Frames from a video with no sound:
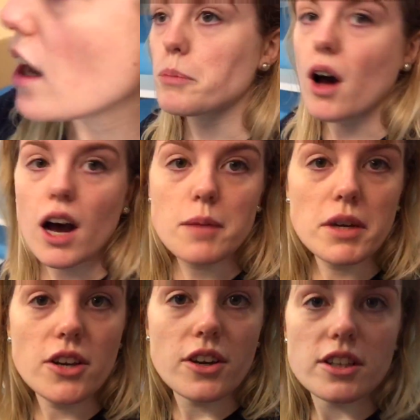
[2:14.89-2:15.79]
Behind
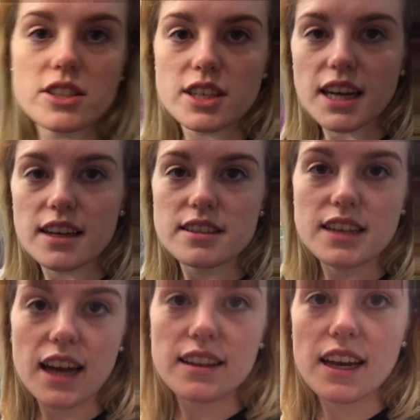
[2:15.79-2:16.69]
me you can see a
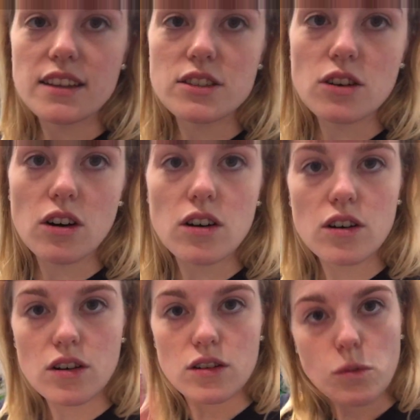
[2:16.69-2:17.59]
stand there that's got
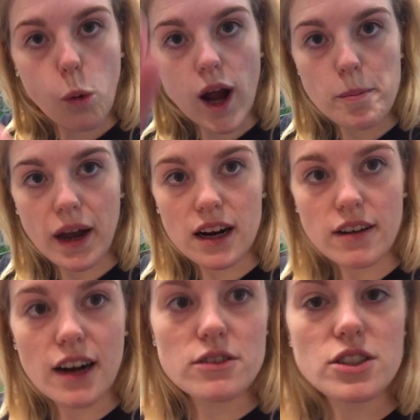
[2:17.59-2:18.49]
white
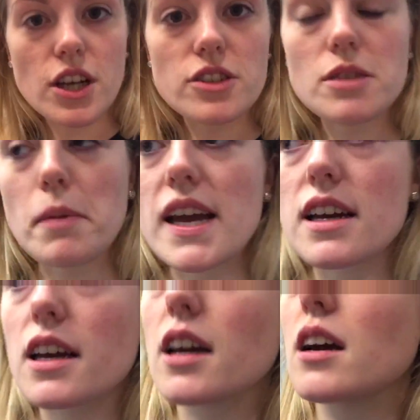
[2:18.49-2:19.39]
background, so to
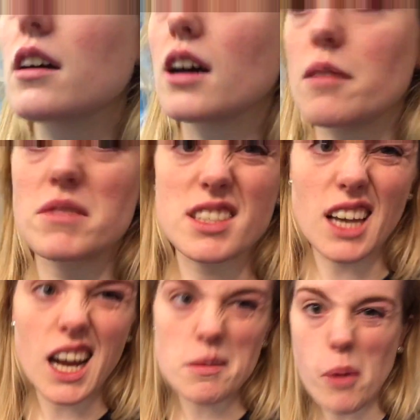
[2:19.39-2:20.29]
make the
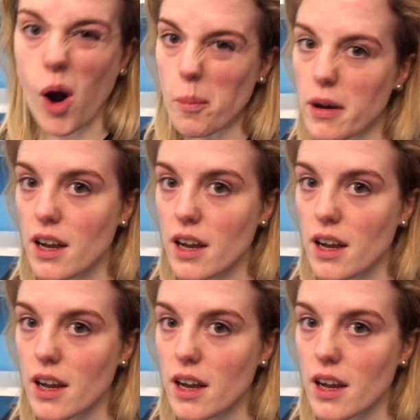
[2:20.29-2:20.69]
stand pop